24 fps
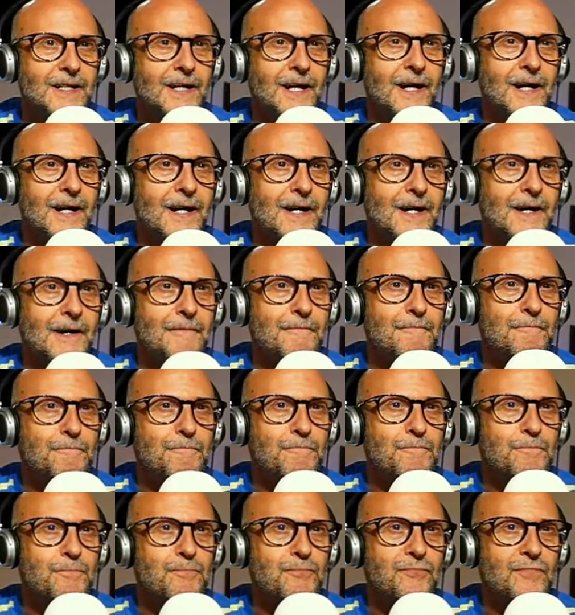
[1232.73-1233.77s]

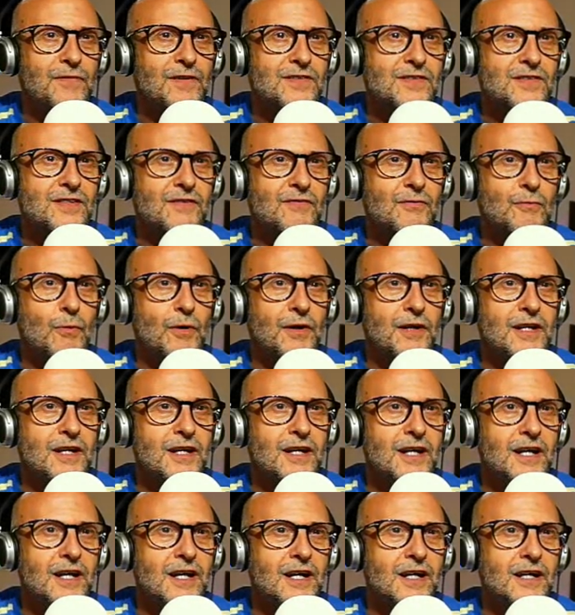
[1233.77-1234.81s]
There's a different one
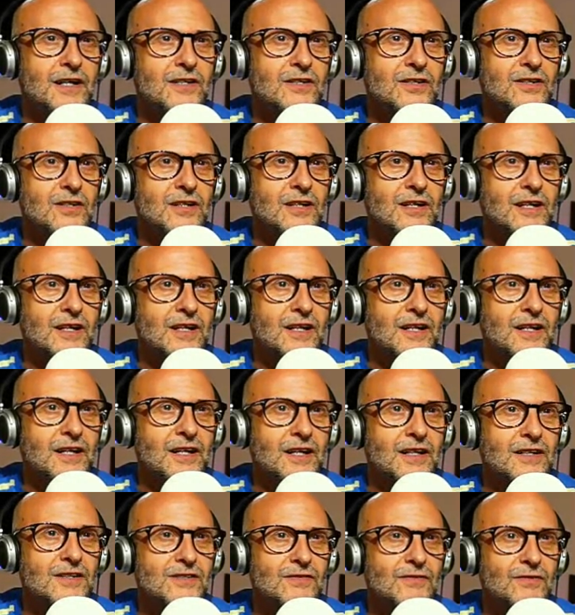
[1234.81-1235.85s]
here.
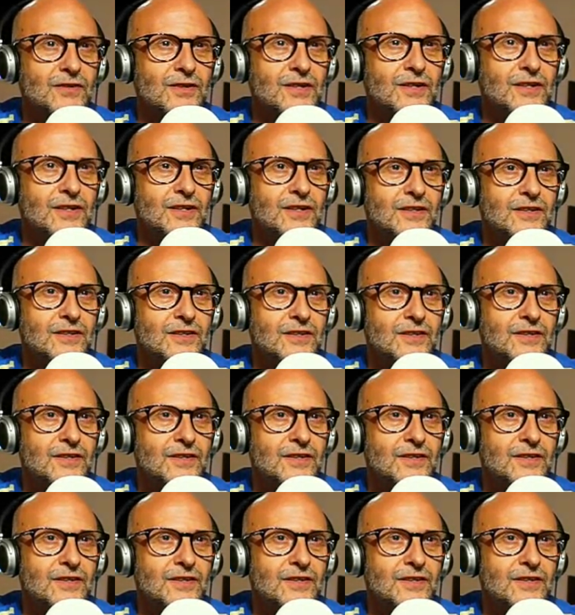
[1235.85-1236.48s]
Let's have a look here.